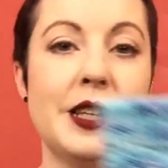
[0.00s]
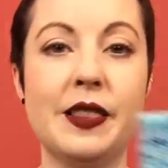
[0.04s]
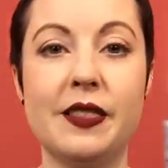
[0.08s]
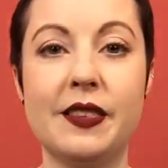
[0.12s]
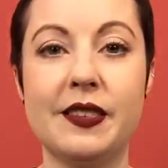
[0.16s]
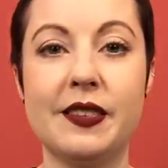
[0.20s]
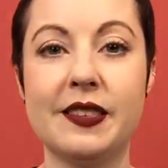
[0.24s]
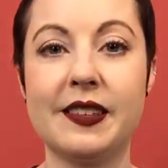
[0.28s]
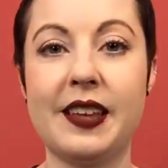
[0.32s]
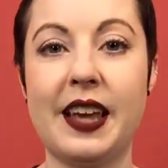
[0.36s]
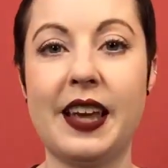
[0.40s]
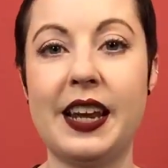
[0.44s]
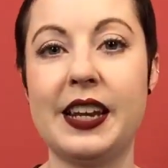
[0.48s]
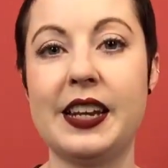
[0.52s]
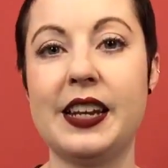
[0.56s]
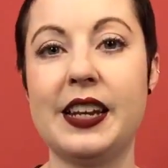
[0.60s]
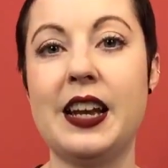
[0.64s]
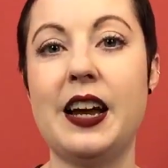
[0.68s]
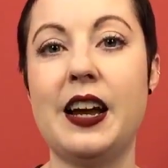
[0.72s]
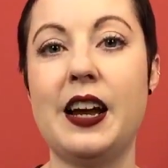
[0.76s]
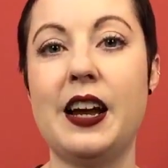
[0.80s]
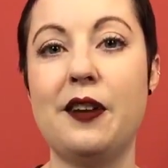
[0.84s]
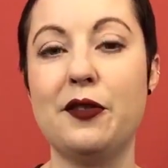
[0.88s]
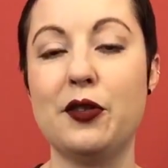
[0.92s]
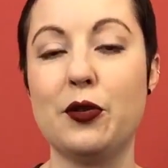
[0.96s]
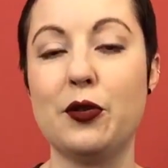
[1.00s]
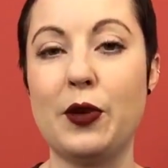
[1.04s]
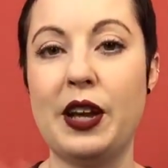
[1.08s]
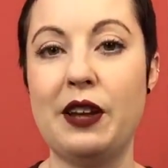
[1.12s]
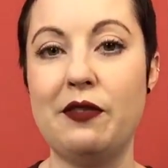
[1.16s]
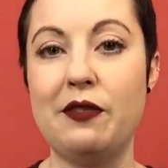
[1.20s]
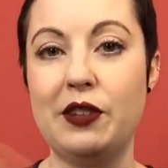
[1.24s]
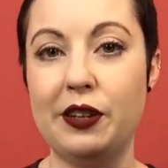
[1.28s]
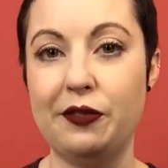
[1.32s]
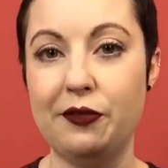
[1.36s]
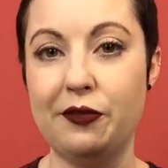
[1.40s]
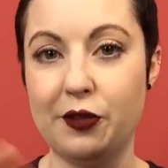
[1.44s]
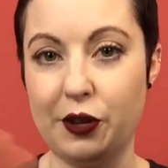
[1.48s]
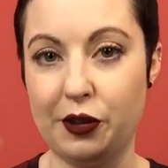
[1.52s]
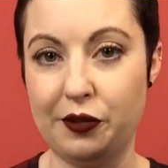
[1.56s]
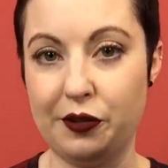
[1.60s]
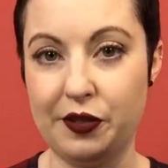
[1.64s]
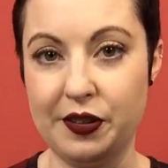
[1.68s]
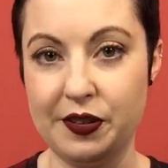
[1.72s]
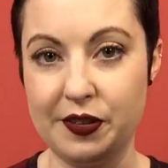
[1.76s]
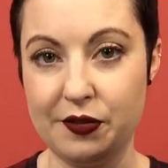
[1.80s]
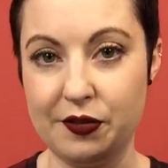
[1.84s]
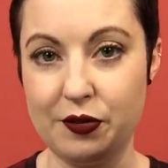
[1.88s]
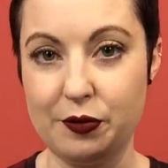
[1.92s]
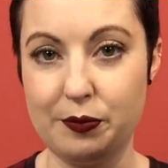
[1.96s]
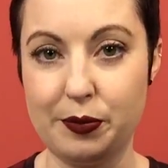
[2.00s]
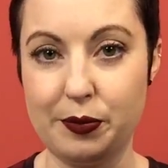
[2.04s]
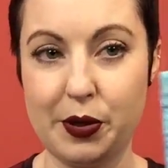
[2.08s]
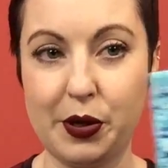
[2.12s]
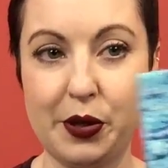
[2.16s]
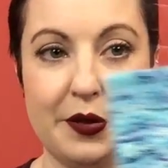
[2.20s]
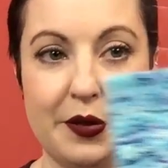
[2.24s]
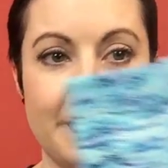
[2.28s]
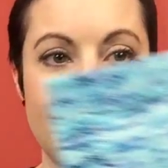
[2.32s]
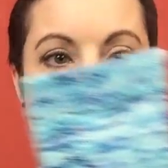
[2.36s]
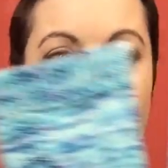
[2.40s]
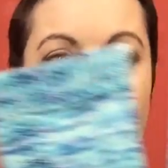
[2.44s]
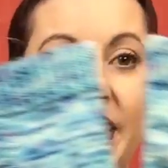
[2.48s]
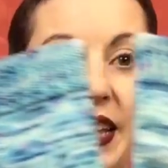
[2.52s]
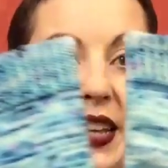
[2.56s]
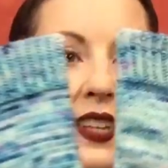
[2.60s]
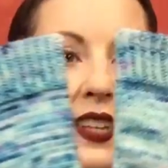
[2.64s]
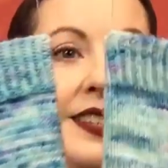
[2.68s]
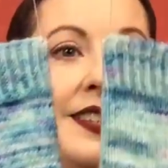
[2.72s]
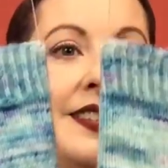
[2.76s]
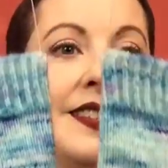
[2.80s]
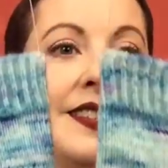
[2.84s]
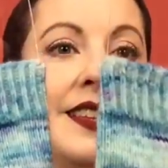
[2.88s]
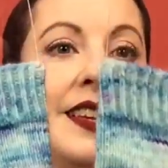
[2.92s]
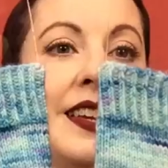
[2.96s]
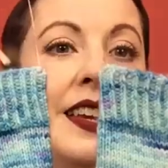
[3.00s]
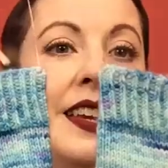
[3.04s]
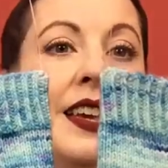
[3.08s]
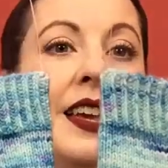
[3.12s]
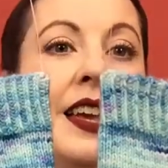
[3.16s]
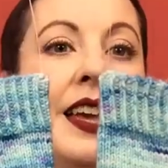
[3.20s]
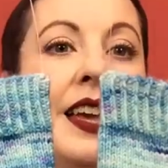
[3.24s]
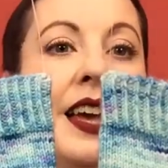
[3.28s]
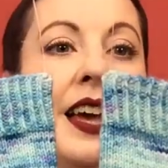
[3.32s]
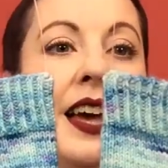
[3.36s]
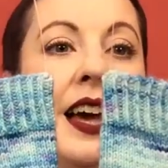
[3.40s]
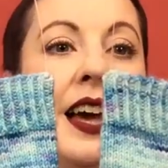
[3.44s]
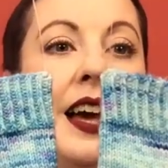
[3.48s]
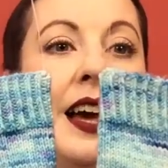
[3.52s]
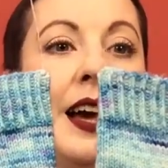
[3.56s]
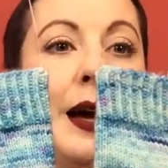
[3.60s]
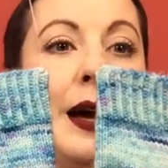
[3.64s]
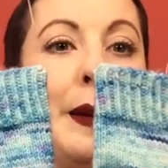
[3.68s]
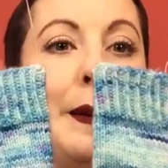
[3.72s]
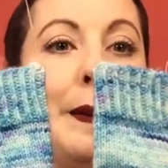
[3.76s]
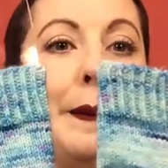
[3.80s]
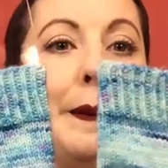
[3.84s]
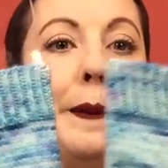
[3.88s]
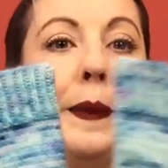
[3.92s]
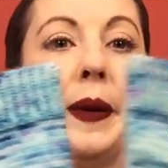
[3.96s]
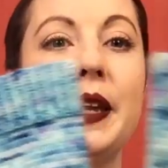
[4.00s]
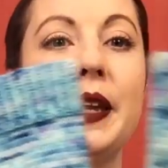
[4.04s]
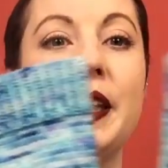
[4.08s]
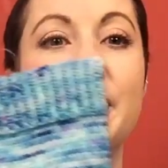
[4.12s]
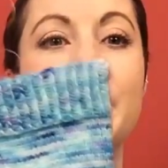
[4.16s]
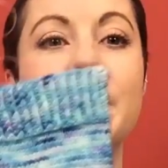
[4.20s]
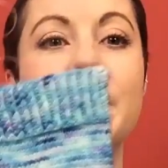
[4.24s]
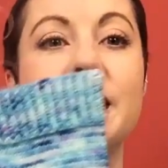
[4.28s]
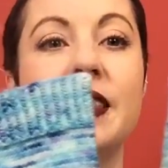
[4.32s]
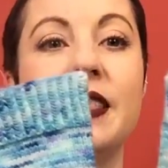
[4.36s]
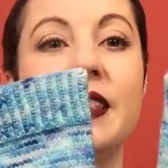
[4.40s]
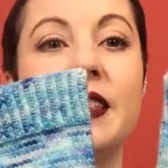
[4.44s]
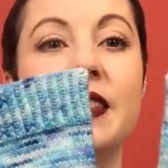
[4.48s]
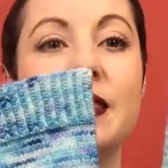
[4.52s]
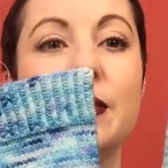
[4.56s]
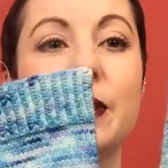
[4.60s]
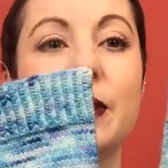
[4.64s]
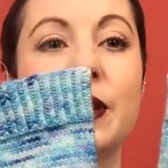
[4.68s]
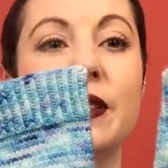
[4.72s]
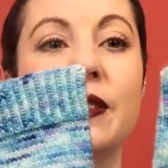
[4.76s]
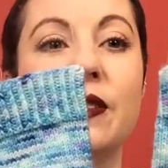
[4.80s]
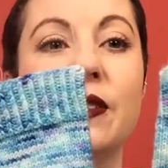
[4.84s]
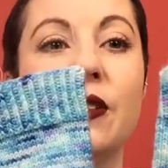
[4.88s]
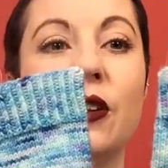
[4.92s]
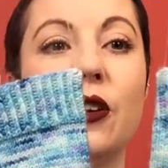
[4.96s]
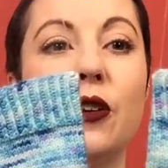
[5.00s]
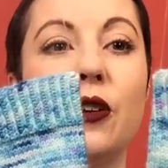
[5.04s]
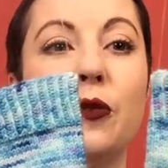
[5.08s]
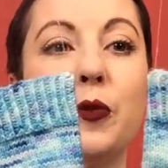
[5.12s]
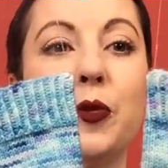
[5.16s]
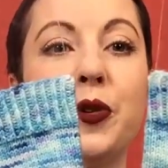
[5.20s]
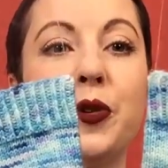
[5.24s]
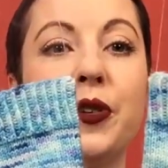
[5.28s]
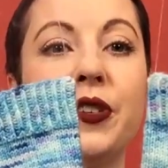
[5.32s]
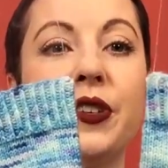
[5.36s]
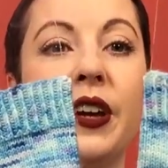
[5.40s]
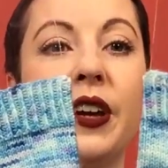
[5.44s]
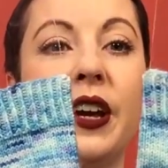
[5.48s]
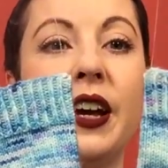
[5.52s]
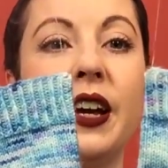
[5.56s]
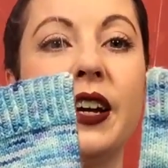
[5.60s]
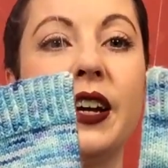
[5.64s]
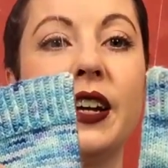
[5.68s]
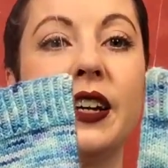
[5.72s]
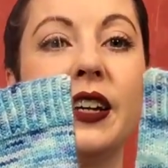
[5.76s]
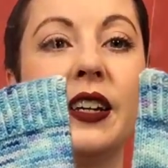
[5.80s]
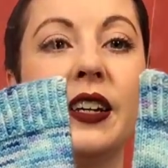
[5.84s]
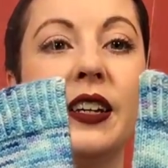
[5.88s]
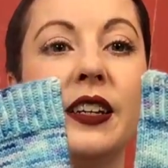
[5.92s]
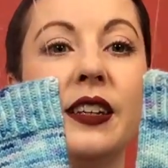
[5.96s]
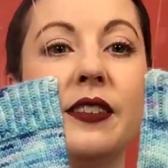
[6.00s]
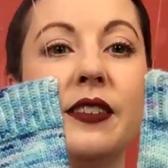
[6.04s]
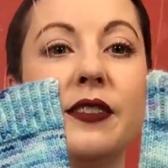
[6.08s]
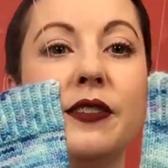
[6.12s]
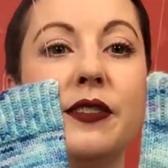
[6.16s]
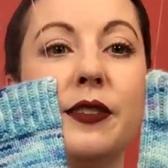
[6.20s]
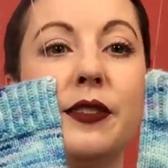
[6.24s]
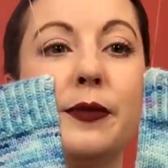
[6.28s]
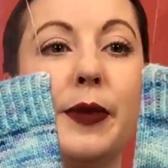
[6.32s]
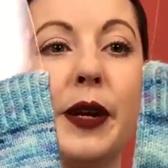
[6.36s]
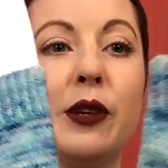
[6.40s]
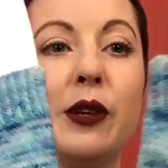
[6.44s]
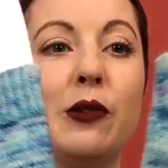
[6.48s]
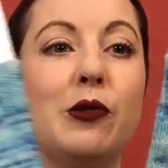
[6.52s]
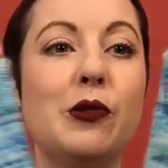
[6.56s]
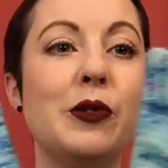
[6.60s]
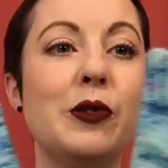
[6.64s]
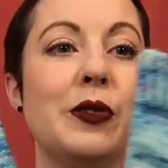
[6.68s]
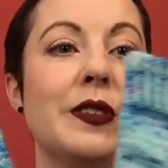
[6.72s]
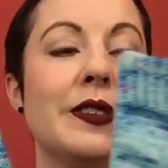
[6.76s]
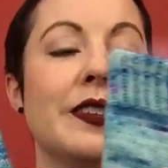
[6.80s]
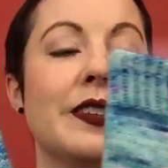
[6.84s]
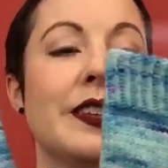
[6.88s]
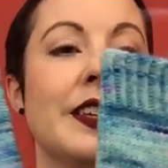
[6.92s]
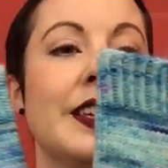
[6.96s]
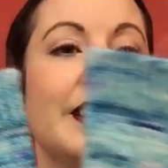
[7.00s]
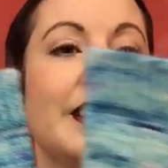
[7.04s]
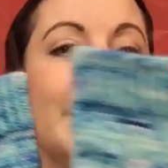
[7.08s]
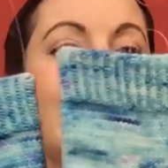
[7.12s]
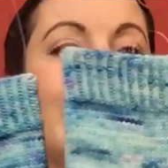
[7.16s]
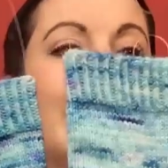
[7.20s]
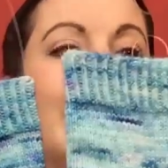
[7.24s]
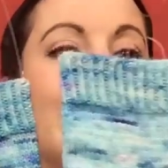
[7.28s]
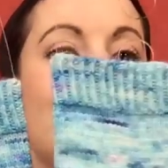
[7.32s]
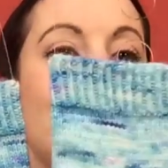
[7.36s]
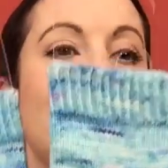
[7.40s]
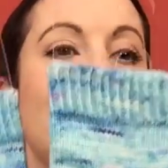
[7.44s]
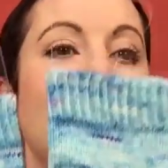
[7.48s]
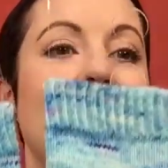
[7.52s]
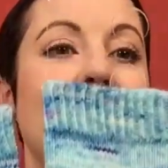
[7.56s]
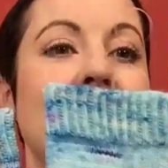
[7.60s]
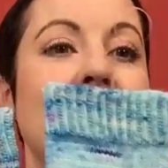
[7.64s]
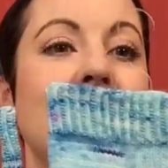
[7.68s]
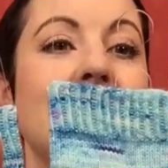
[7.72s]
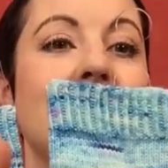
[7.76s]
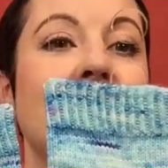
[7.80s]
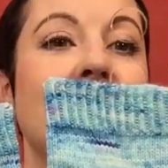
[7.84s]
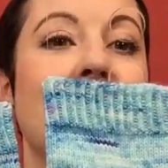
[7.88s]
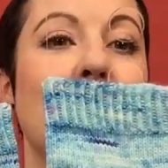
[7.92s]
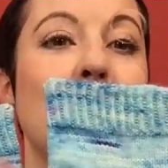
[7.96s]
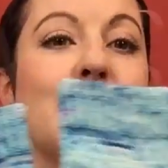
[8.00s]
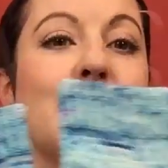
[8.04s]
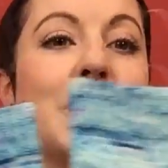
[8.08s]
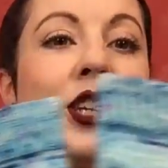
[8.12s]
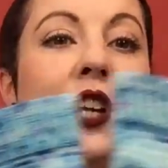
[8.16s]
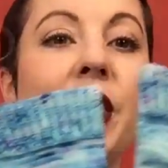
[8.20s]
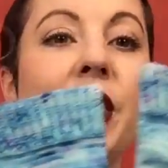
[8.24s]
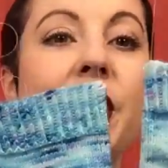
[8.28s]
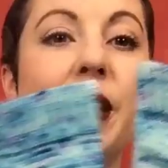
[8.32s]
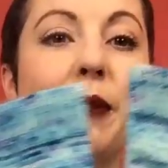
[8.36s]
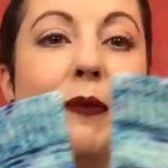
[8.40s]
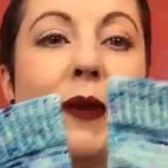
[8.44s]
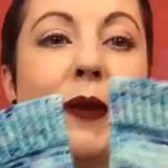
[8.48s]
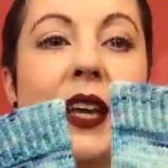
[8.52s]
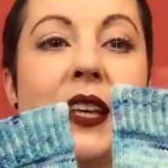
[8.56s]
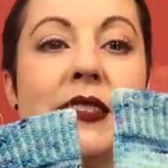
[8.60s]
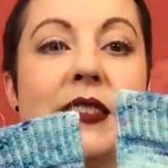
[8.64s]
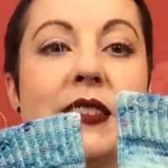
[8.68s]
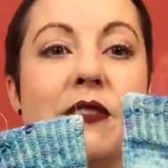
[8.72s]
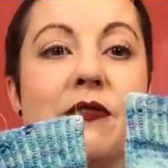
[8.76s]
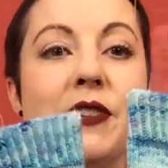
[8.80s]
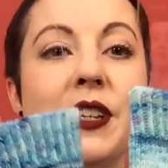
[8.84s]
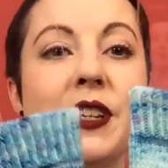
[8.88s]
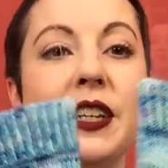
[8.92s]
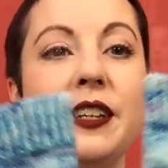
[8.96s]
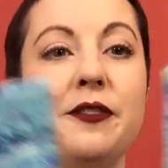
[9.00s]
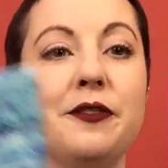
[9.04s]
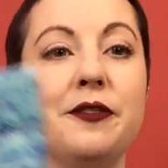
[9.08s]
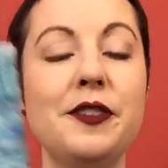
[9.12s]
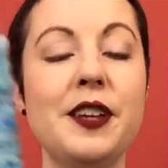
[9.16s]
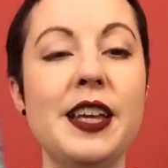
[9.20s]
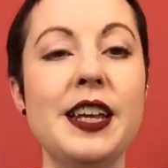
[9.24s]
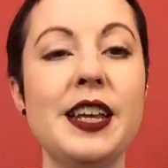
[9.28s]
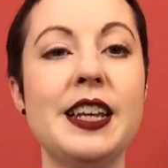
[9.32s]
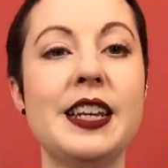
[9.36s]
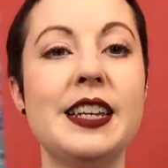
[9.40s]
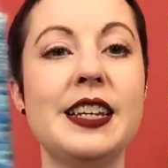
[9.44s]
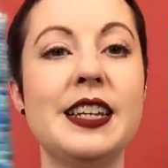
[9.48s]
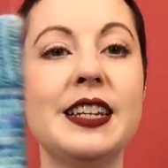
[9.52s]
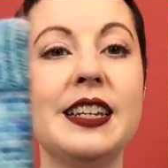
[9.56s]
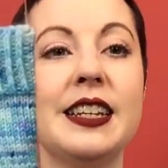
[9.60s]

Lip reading: the skein in half, so I have leftovers from both sides. But you can see this one's got a lot more dark speckles than this side, which I think makes it really fun,